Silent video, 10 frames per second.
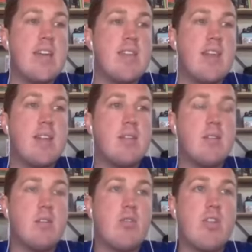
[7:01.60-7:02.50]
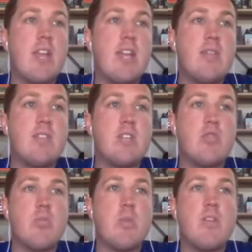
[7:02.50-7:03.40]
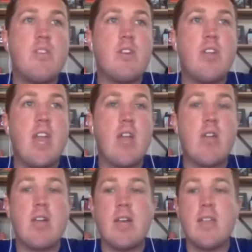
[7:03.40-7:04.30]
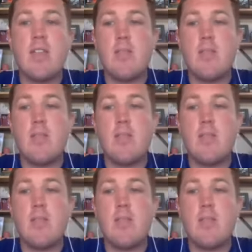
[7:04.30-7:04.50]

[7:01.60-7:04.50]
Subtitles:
in that creative central midfield area.